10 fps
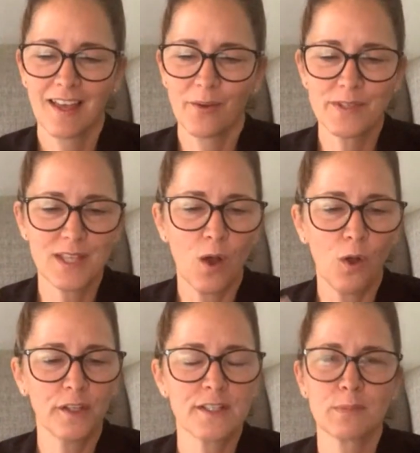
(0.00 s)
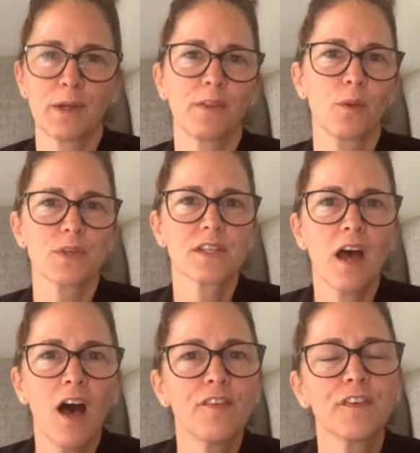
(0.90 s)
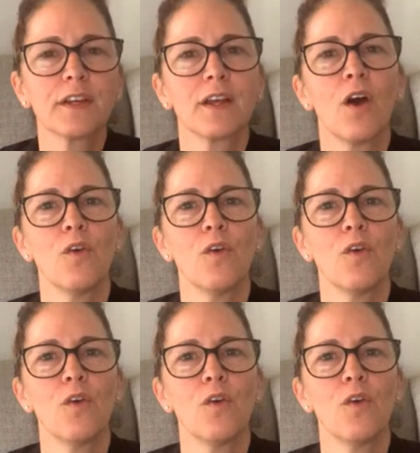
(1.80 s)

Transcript: It was the Holy Spirit that was hovering